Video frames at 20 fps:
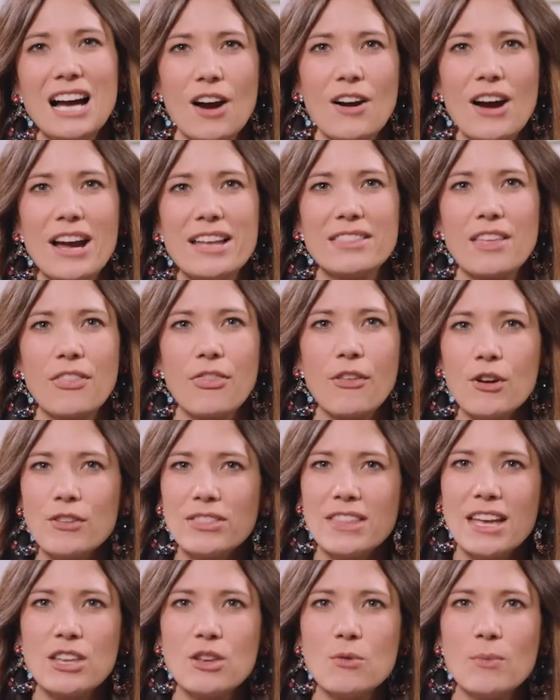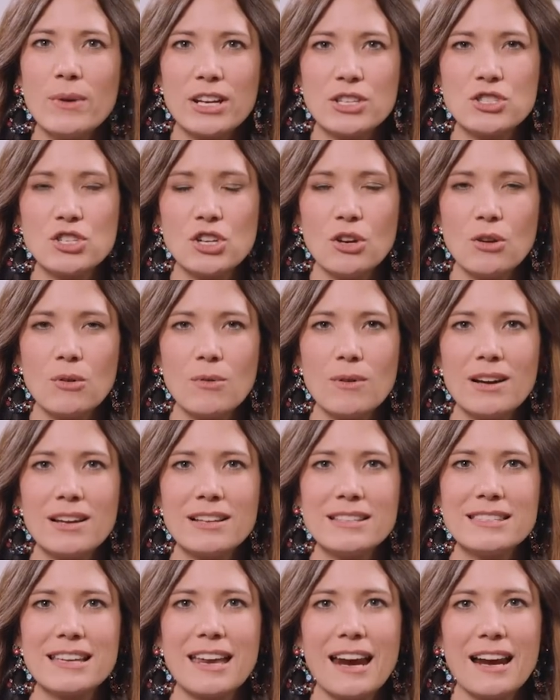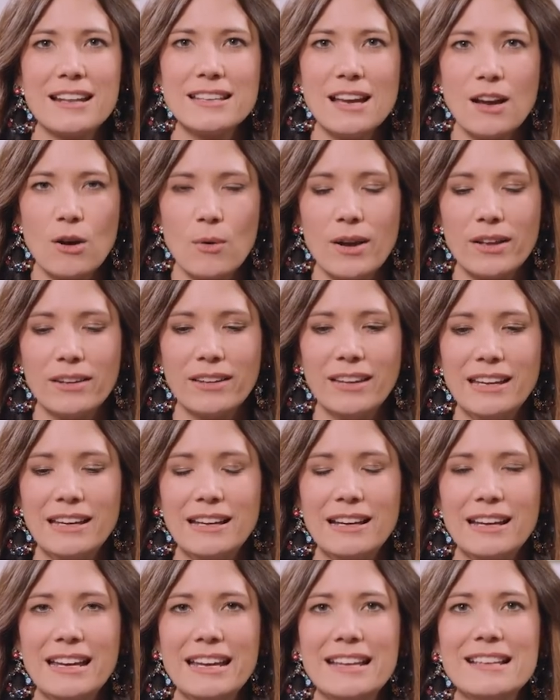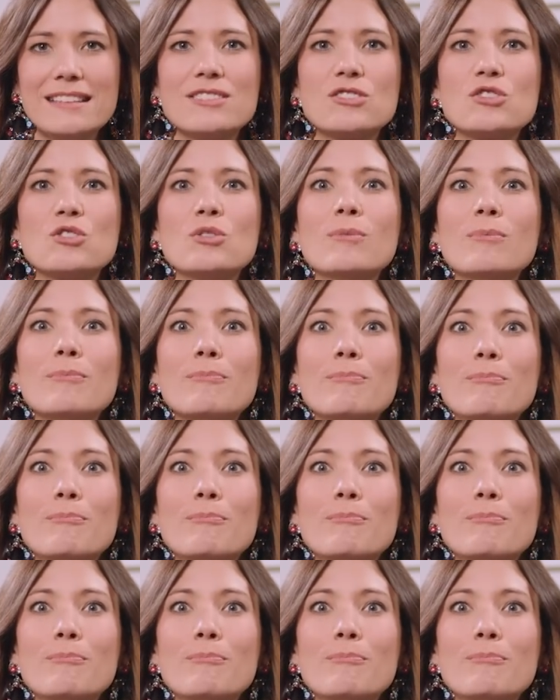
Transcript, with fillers: All right, the third thing you wanna do to get out of debt quickly is to